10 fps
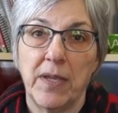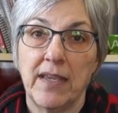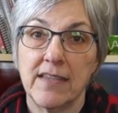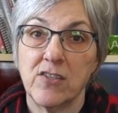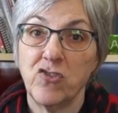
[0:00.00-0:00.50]

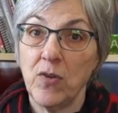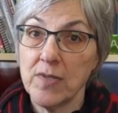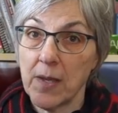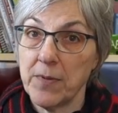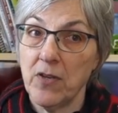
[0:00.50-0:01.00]
because she
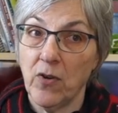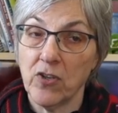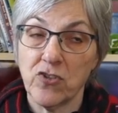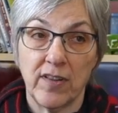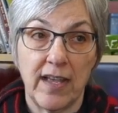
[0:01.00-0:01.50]
was up in
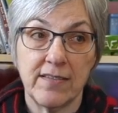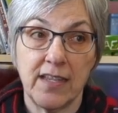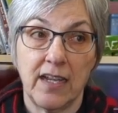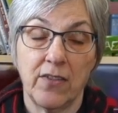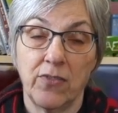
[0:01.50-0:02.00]
Yorkshire and that's
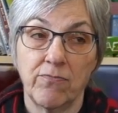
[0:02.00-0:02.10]
like a